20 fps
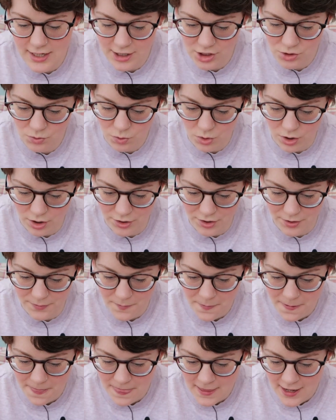next one
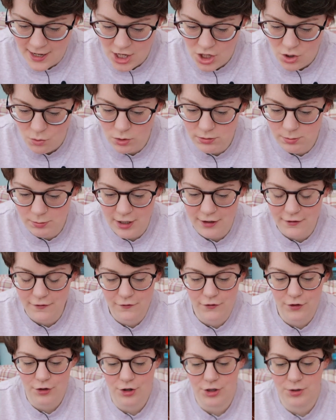was when I
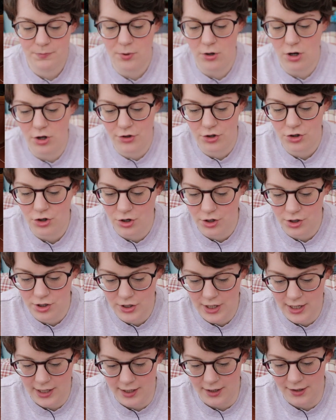first bought the
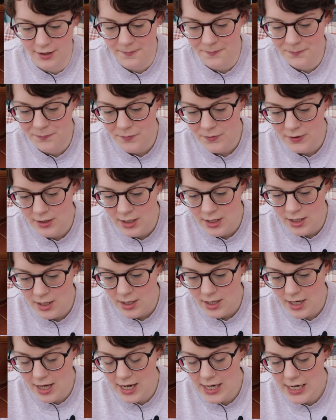cotton yarn.
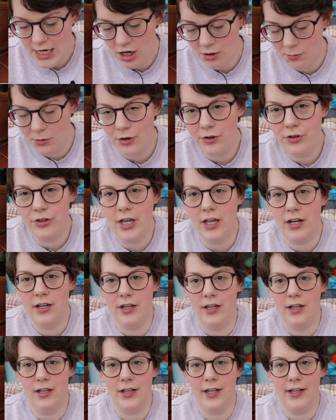And now I'm looking at
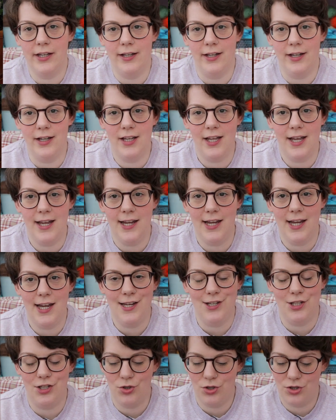it like,
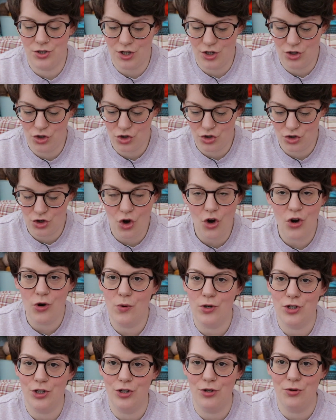it's
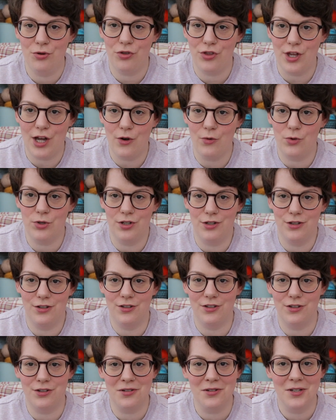so
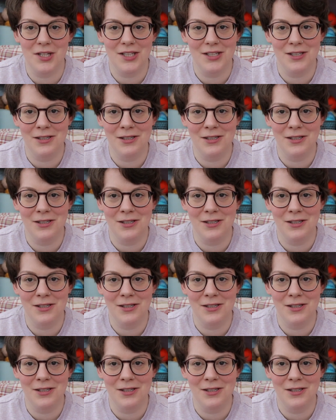2000s.